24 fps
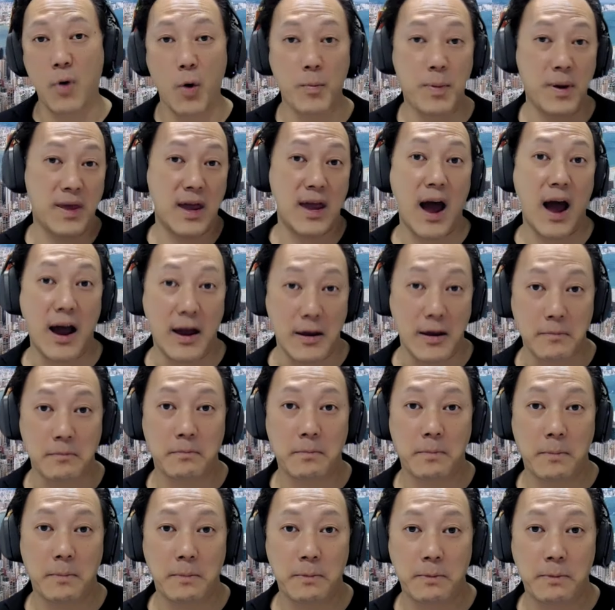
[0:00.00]
OpenAI.
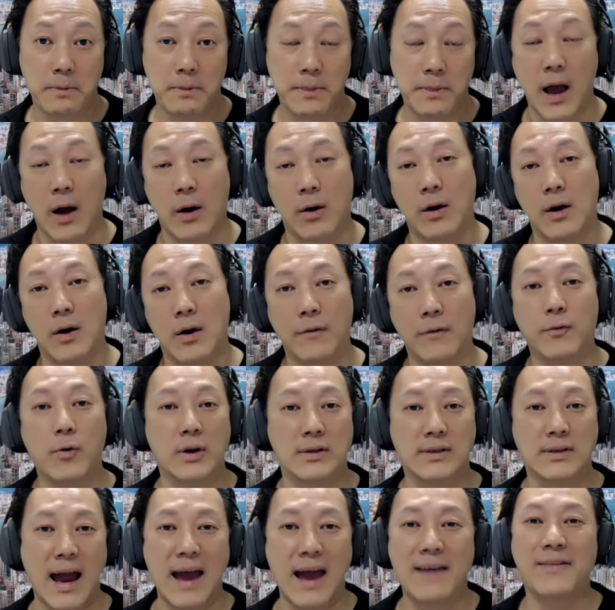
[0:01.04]
Now, of
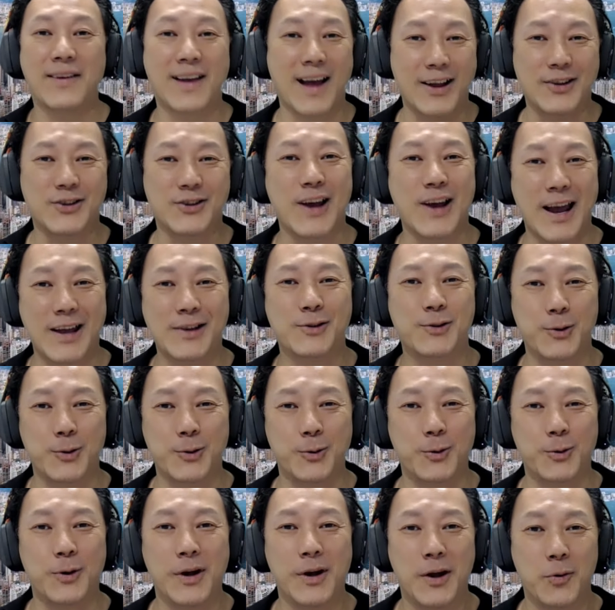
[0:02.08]
course, I haven't got a chance
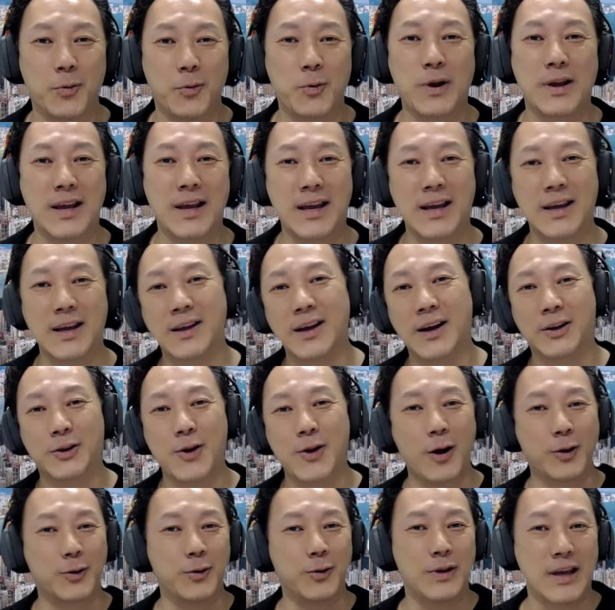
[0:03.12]
to really
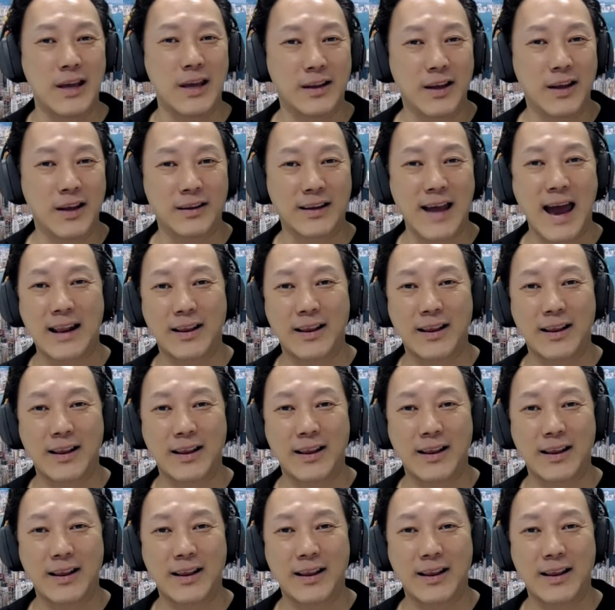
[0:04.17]
talk to the, the